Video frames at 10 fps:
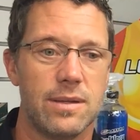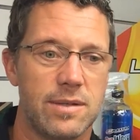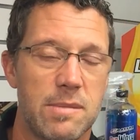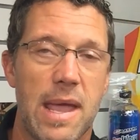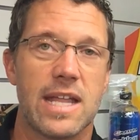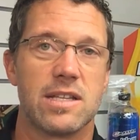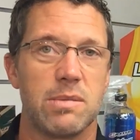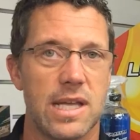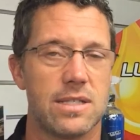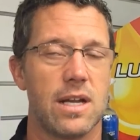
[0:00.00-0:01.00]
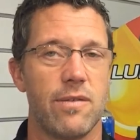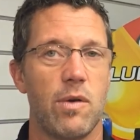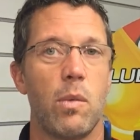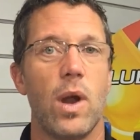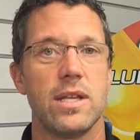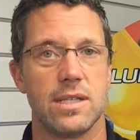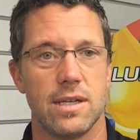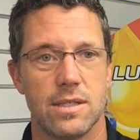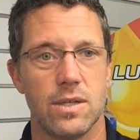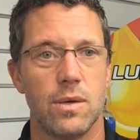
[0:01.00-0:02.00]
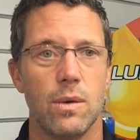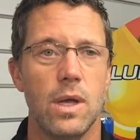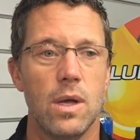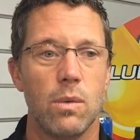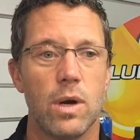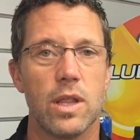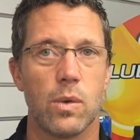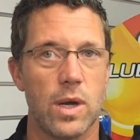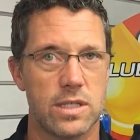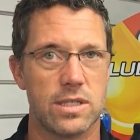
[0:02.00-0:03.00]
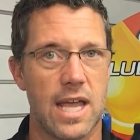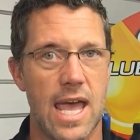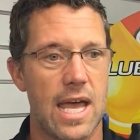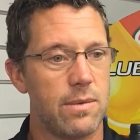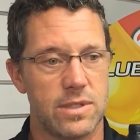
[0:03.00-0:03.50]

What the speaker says: demands placed on it from racing. So one of the questions I had,